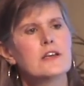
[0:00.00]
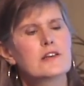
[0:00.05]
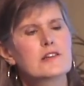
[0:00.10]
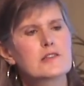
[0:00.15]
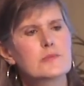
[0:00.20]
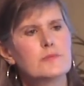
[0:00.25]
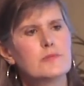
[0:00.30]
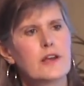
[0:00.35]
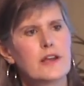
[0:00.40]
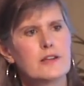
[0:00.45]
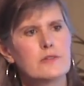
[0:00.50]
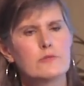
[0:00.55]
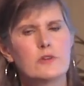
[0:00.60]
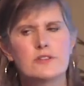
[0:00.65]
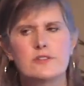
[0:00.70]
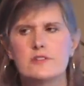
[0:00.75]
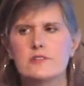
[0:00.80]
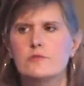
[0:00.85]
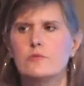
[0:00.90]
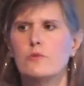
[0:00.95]
explain
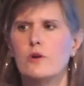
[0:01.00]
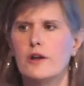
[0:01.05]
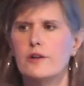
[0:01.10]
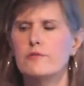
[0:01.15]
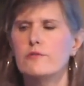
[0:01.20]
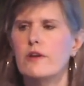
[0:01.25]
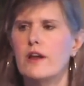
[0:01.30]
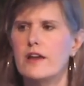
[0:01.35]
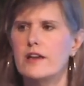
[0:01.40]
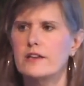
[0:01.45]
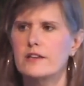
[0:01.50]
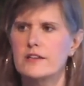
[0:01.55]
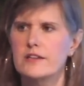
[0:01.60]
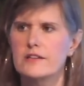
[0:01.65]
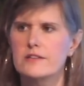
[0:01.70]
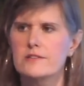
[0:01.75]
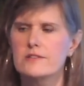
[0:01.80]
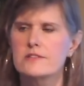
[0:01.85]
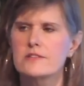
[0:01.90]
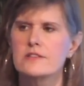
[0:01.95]
what this one reg
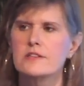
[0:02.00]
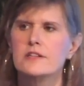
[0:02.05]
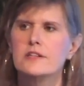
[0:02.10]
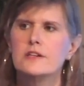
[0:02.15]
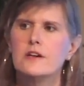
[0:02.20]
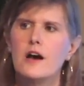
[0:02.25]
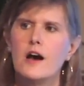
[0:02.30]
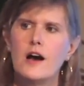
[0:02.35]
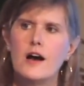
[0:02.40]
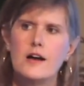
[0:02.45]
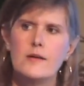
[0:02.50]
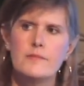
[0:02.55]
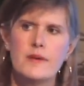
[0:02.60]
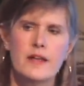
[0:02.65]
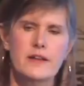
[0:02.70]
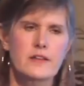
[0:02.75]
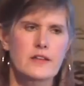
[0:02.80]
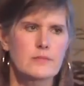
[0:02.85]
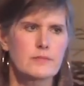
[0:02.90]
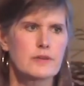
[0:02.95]
is,
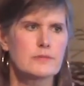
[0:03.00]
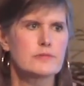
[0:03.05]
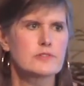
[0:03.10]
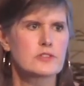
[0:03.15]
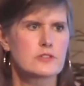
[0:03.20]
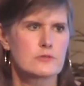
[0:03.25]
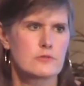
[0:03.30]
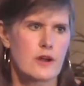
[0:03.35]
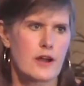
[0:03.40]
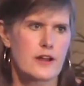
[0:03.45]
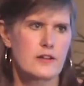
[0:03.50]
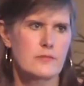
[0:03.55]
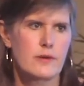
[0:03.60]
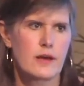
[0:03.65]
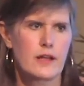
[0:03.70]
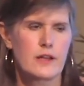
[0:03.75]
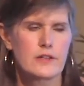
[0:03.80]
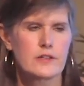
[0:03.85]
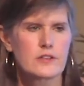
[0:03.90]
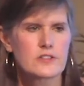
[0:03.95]
and get people to write
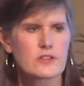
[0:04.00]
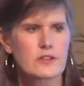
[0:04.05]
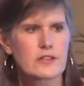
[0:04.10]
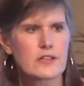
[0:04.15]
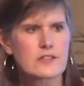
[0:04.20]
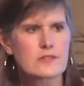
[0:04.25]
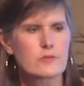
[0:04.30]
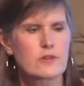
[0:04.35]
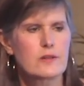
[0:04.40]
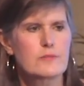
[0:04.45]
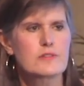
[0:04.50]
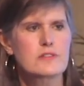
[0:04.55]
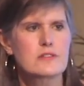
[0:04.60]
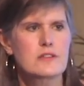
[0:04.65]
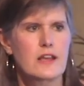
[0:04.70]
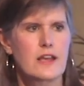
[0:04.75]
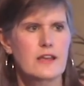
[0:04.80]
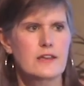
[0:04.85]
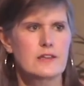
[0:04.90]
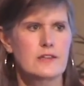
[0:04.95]
about it. So I guess what I'm
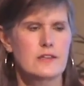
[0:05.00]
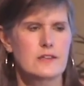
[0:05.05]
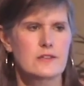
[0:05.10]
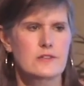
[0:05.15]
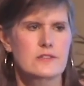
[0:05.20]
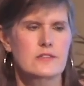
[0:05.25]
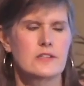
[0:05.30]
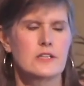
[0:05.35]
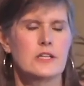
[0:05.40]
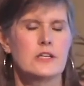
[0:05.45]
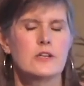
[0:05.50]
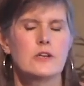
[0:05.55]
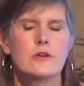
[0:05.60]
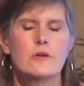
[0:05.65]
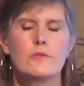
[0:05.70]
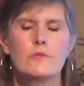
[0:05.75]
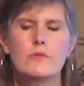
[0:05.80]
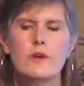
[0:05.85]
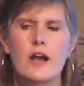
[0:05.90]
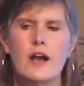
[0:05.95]
saying is,
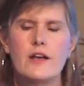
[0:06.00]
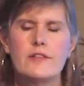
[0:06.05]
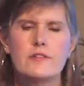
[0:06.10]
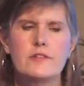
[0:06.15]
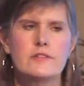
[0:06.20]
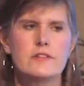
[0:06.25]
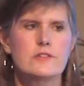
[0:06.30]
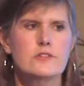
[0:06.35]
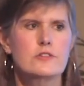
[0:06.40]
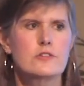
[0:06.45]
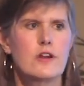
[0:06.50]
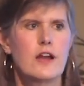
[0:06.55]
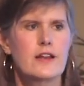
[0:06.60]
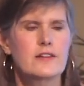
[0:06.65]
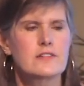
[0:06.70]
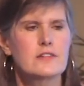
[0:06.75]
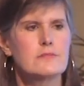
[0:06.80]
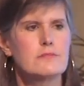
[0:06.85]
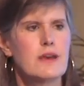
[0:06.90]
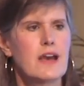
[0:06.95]
rather than
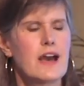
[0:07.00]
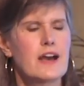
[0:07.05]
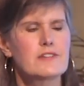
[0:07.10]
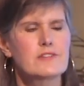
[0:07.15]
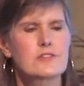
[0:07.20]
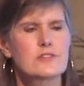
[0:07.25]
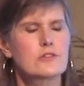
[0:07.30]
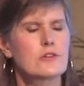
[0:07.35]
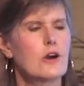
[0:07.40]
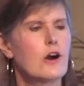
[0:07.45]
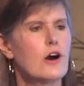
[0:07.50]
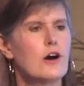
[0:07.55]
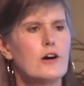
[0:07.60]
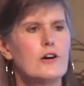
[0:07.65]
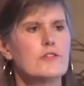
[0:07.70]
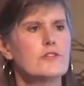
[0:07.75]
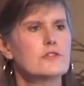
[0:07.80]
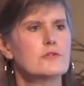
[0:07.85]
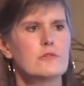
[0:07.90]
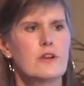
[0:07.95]
trying to master
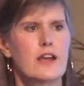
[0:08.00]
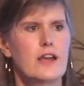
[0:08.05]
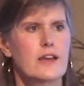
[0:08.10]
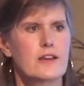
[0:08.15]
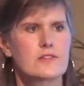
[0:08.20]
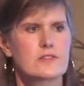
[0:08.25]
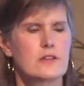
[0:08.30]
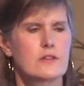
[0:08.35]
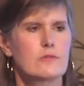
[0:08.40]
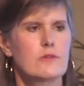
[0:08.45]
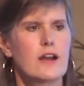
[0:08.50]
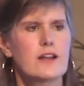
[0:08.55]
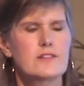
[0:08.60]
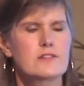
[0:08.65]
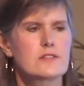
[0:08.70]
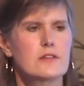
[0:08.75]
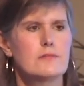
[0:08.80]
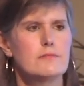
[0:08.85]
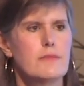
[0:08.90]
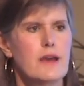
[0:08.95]
all the regs and write
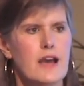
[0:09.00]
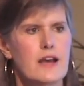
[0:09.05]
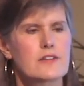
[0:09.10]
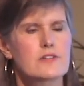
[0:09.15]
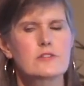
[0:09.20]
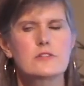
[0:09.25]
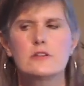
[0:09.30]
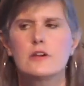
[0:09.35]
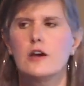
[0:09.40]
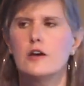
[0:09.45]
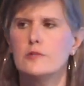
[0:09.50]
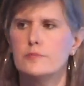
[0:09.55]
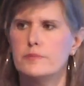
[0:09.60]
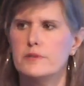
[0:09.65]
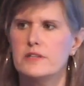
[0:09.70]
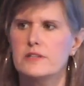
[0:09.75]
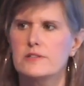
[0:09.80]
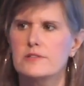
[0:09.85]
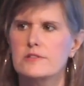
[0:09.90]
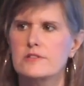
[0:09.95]
some master
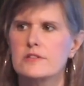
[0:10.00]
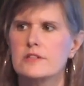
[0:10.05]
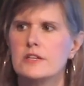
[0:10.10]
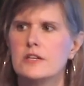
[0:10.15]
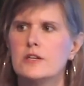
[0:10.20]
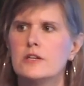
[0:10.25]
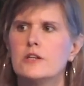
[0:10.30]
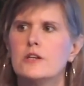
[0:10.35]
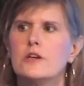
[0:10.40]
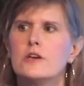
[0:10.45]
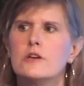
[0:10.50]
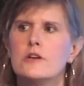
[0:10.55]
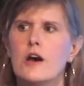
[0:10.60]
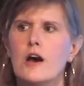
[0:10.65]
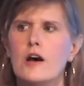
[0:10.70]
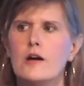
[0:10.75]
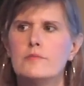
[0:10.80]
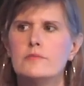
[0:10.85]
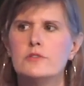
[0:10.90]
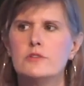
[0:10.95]
opus,
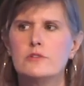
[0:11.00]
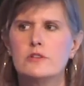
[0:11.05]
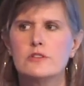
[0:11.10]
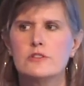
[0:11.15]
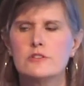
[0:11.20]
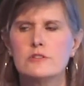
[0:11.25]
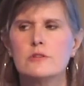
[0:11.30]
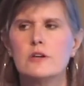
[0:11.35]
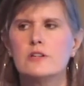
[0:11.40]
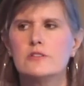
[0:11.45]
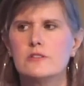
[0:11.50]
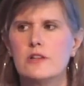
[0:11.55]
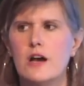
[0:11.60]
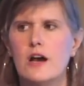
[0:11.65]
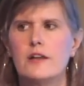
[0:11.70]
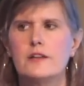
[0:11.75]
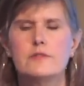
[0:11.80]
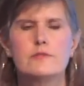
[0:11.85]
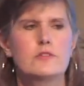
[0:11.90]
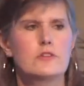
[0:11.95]
you could do a
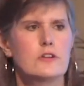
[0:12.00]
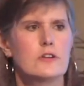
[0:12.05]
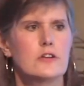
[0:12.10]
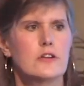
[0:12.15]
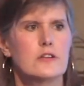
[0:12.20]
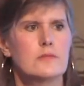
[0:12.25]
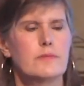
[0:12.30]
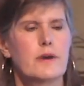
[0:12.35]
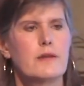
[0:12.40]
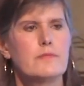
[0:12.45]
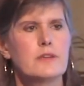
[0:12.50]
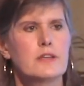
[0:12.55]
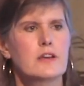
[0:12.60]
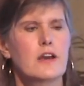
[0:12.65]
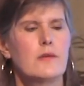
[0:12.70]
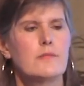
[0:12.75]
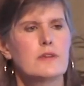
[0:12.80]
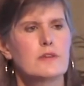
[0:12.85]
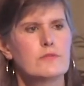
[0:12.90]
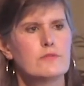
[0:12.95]
lot of good by
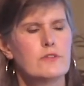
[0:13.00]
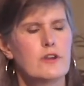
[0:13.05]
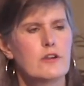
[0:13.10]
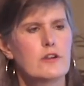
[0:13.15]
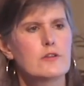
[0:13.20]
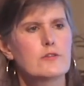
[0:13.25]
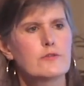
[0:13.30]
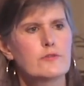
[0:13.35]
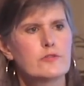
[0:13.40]
becoming very